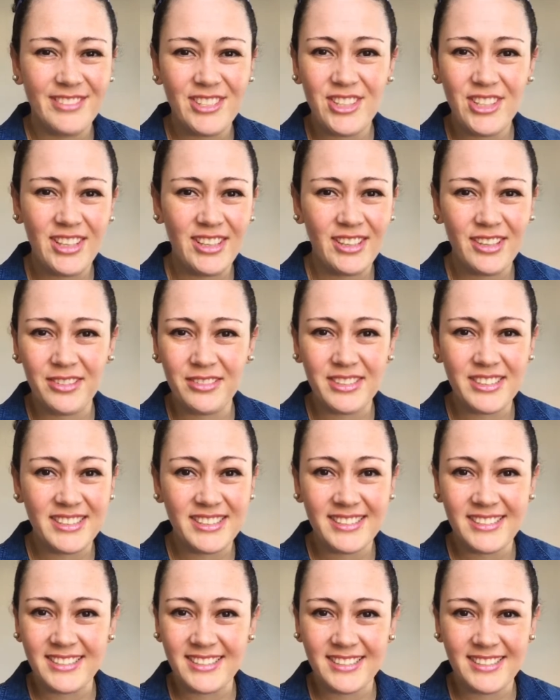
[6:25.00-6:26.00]
You cannot
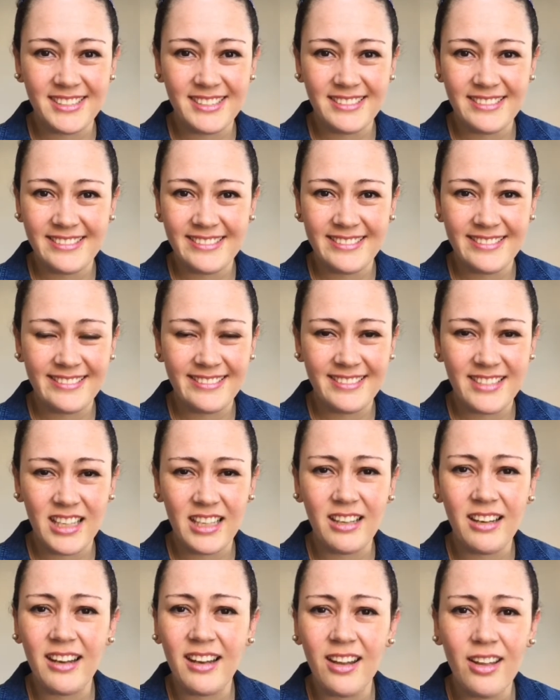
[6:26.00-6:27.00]
resist.
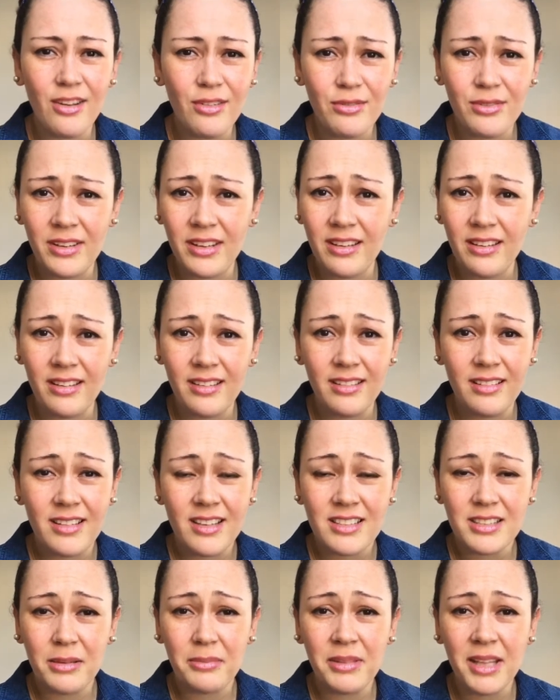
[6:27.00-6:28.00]
A loving,
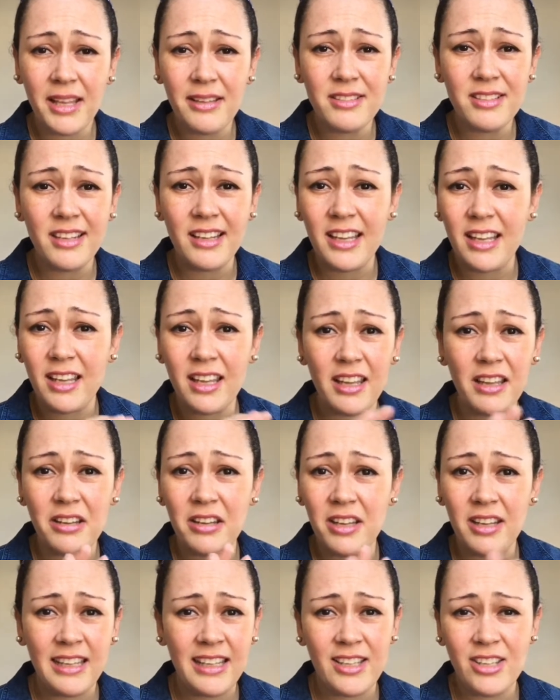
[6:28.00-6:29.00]
sometimes like
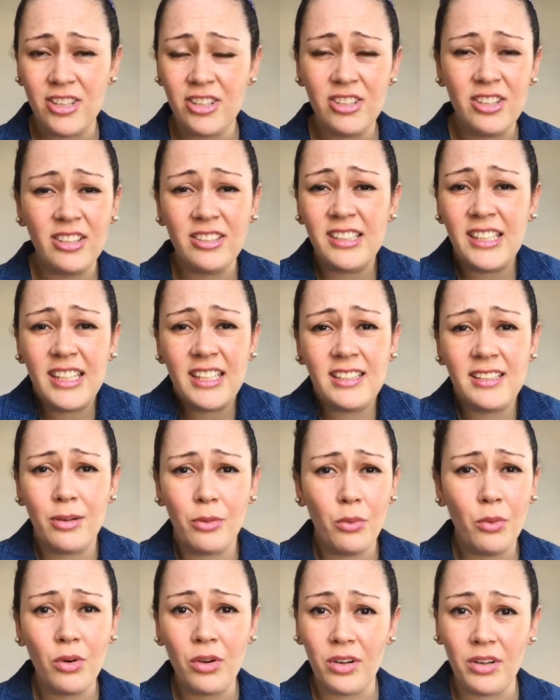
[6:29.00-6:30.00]
you don't need a
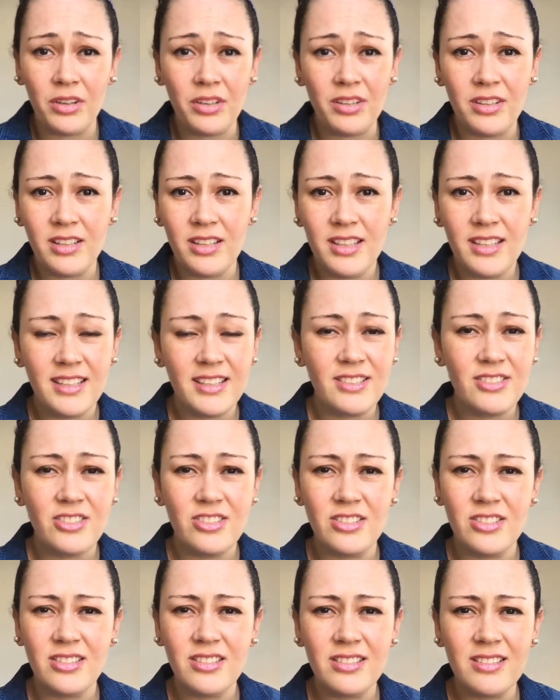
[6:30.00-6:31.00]
word,
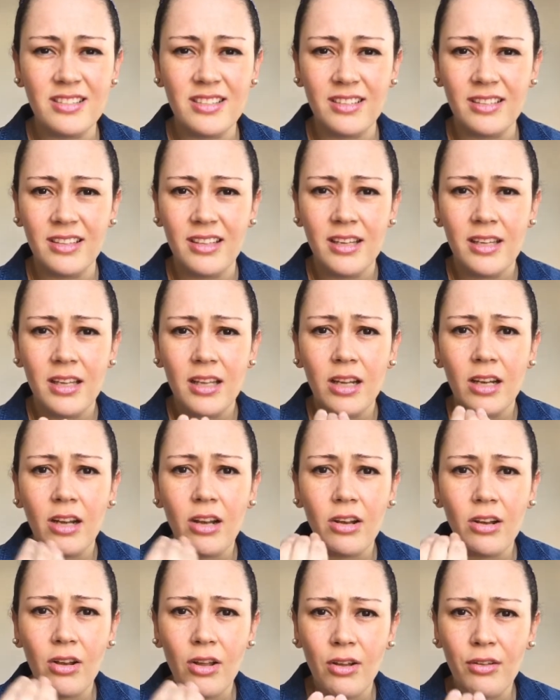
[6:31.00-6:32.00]
it's just a
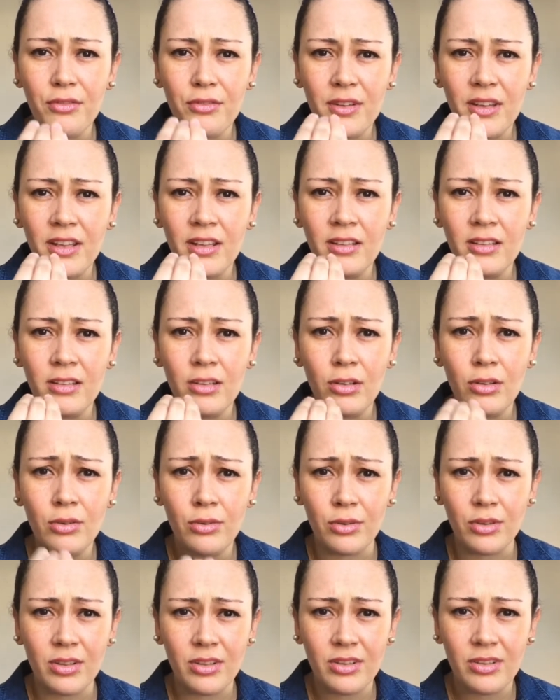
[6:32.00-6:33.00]
loving
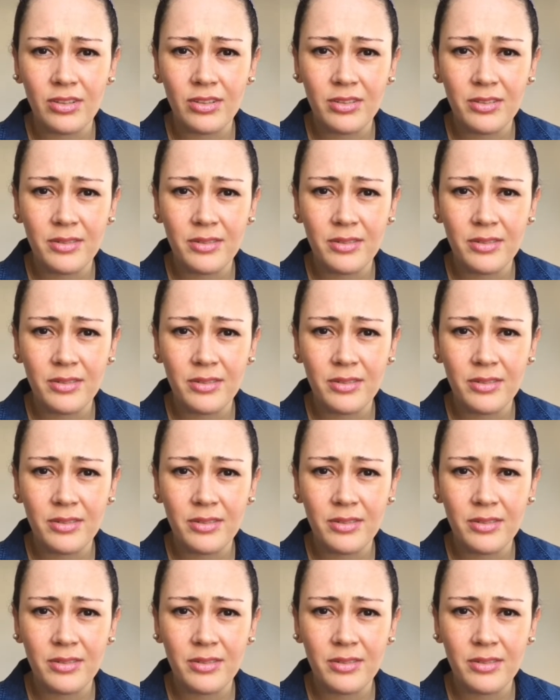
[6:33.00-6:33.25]
look.